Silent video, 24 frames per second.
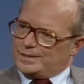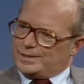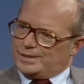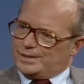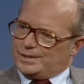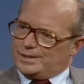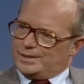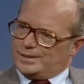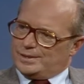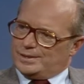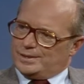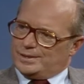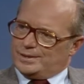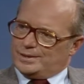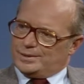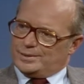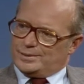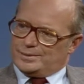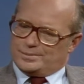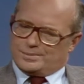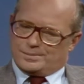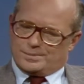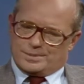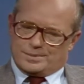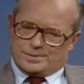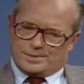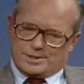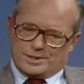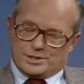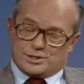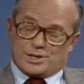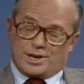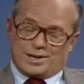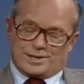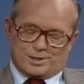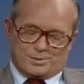uh,
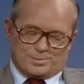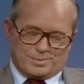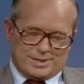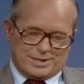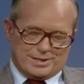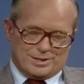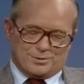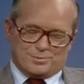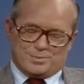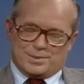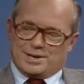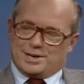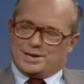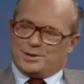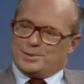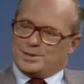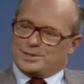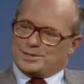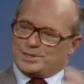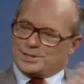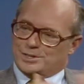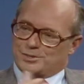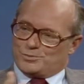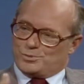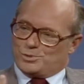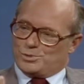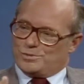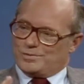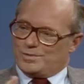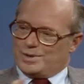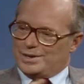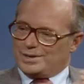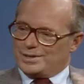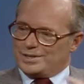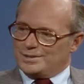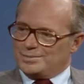encyclopedia of bioethics, four
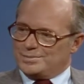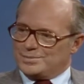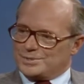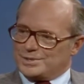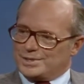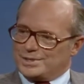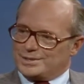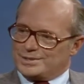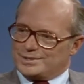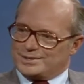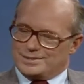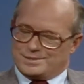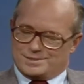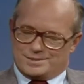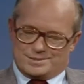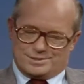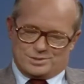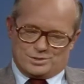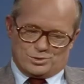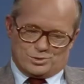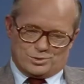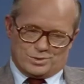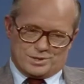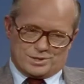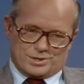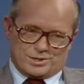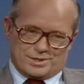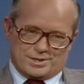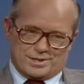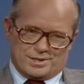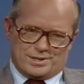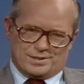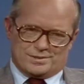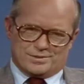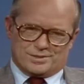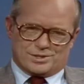volumes at uh,
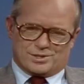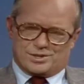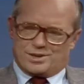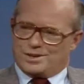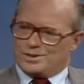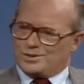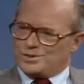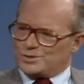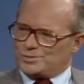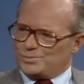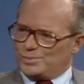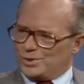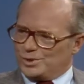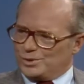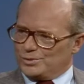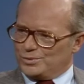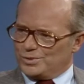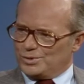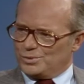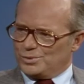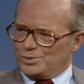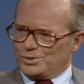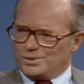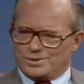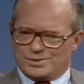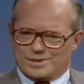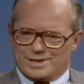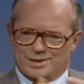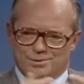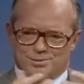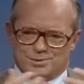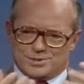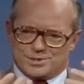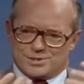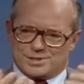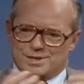Georgetown, scholars from all over the world.
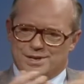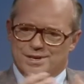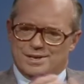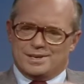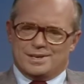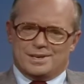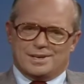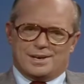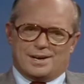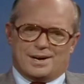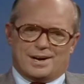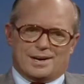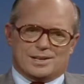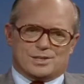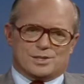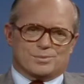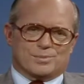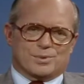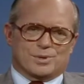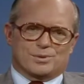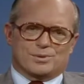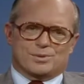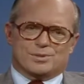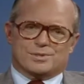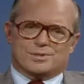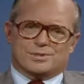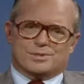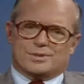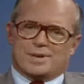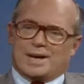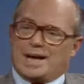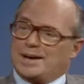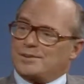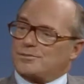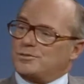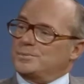That was, I suppose,
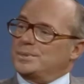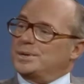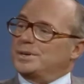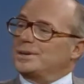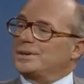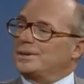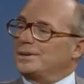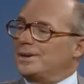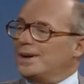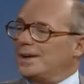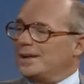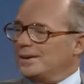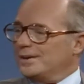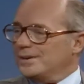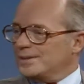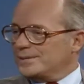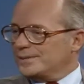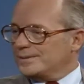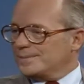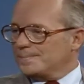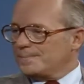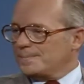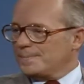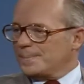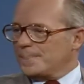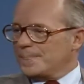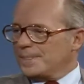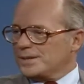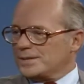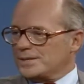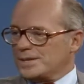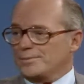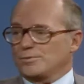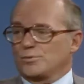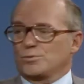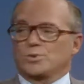half a million dollars, mm
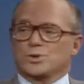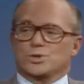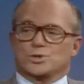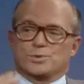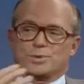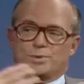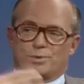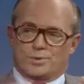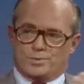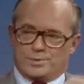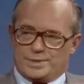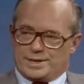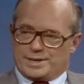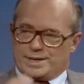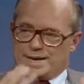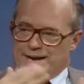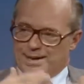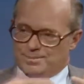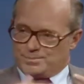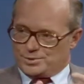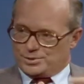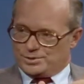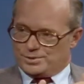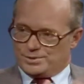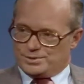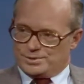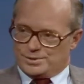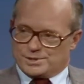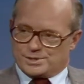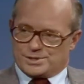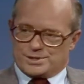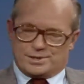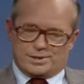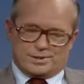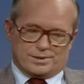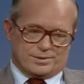-hmm. some of which we will recapture on the
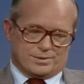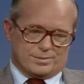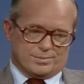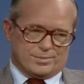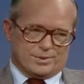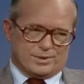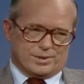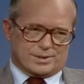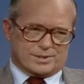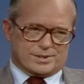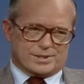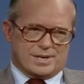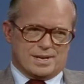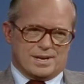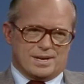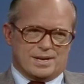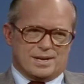sale of the books.